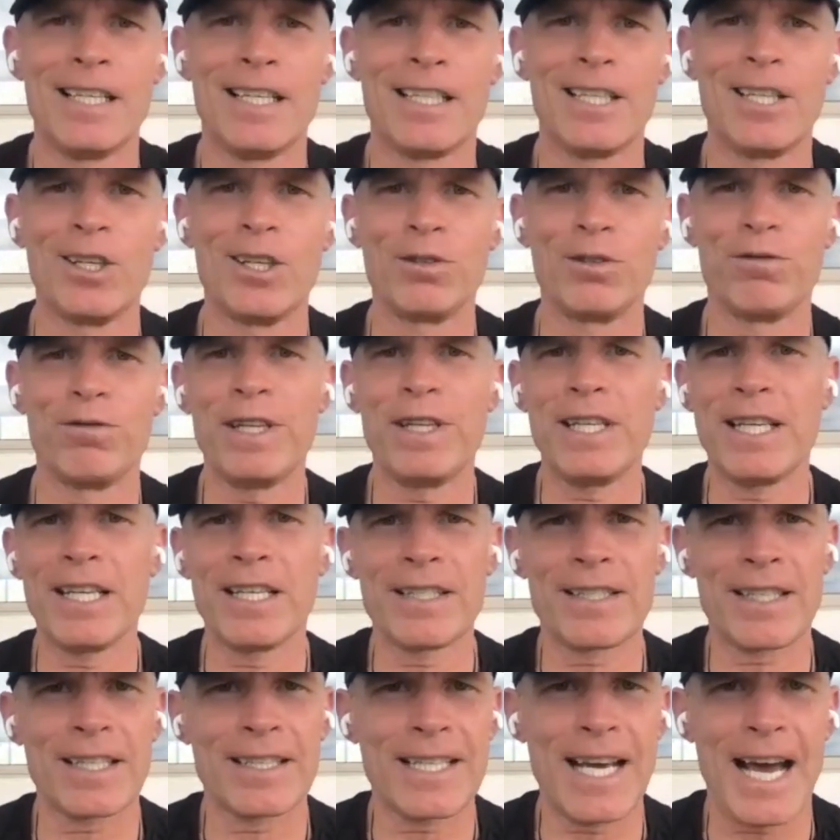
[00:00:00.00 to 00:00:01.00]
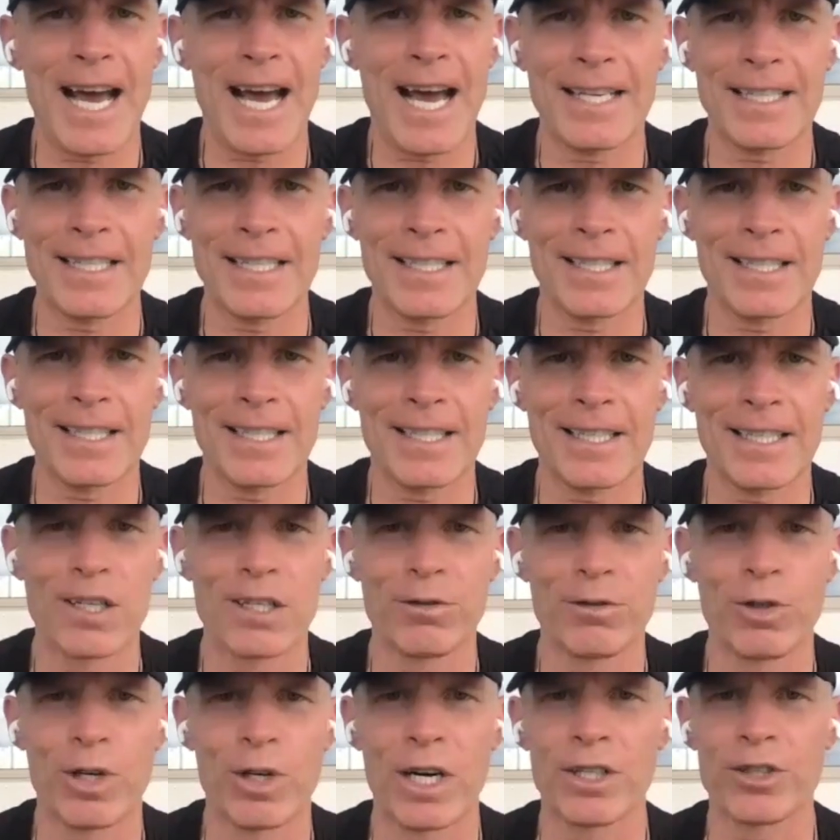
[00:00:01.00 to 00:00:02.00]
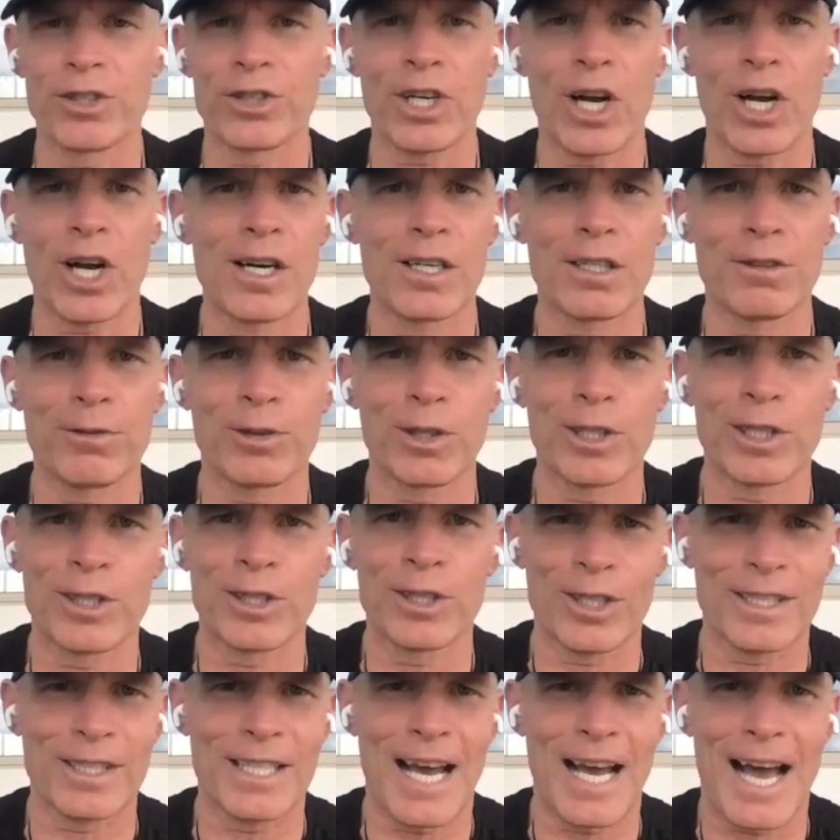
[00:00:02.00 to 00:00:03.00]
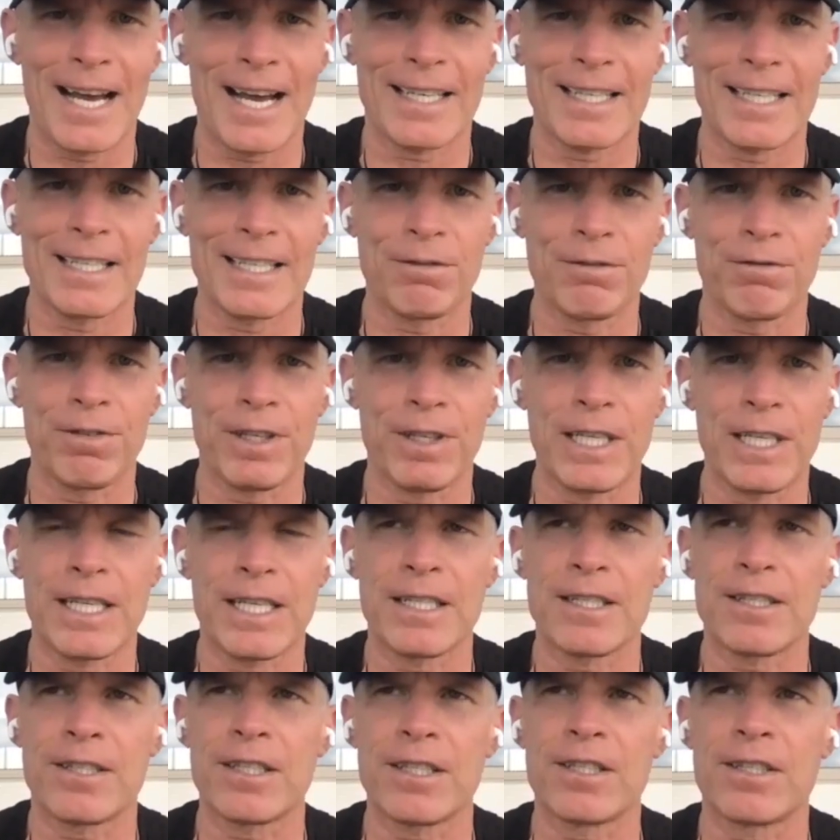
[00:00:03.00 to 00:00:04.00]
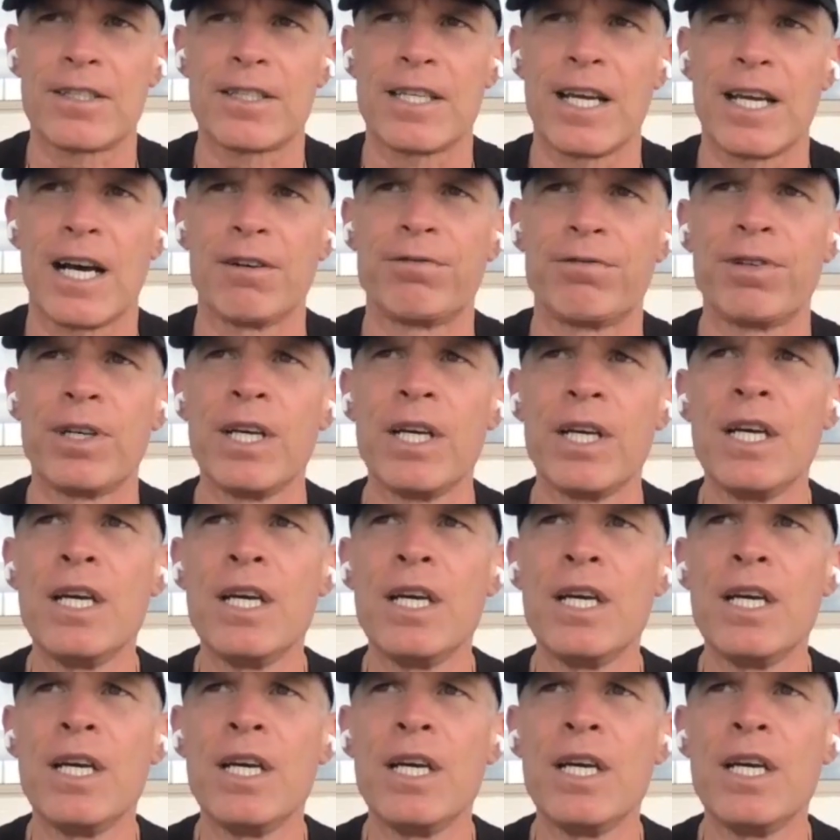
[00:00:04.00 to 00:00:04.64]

you know, vegans attacking carnivores, carnivores attacking vegans and stuff.